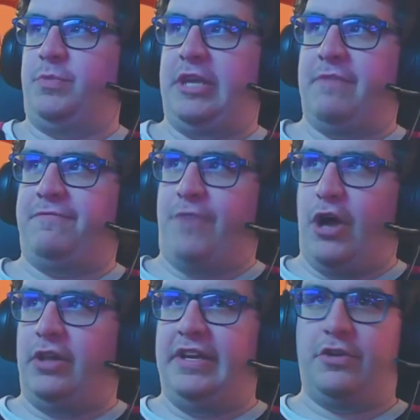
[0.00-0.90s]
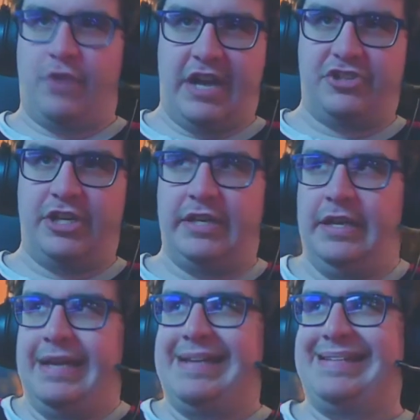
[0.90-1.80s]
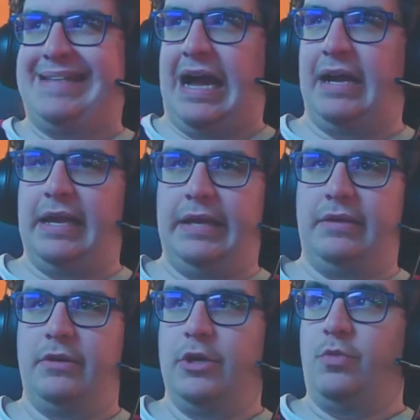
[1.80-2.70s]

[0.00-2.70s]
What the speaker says: We kept falling, crashing, dying.